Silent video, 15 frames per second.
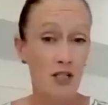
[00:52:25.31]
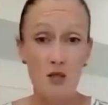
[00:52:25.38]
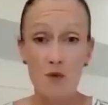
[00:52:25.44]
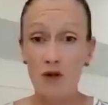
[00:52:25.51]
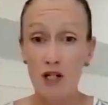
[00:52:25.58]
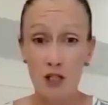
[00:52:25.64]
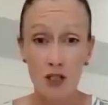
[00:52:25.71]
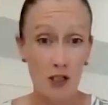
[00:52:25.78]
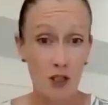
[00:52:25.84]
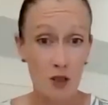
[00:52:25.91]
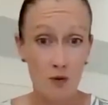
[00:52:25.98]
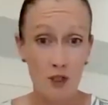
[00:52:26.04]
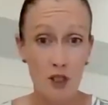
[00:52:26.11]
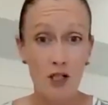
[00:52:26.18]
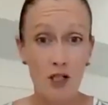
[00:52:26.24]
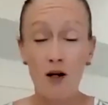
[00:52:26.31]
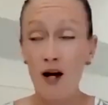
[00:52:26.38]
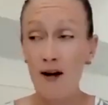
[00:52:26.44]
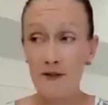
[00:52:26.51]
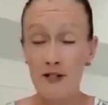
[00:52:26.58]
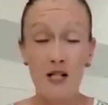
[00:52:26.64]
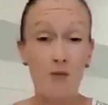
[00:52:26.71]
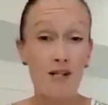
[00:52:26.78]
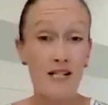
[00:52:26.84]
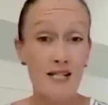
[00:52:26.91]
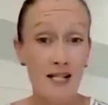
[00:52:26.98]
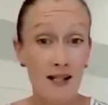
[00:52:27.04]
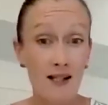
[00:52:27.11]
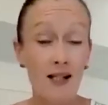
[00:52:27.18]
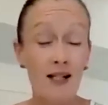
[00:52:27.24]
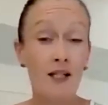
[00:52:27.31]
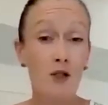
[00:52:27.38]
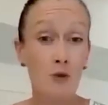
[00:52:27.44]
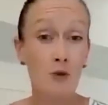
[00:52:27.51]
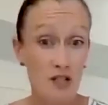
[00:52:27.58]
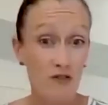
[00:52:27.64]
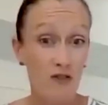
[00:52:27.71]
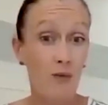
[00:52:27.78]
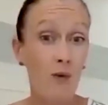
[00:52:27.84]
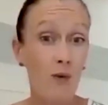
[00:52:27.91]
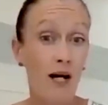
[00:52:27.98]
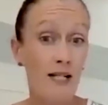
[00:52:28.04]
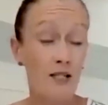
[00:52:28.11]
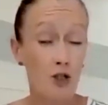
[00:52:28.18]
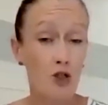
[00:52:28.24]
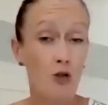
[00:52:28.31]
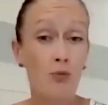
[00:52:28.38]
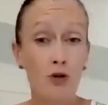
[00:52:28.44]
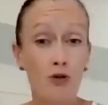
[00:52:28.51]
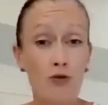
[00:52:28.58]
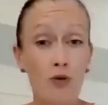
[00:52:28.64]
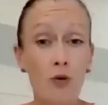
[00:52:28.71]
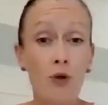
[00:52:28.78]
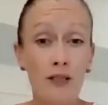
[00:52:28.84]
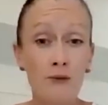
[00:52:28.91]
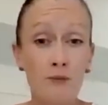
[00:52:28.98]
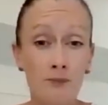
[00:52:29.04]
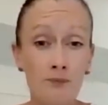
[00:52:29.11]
inspiration, intuition, and life is going to be signaling you in different ways as you move forward.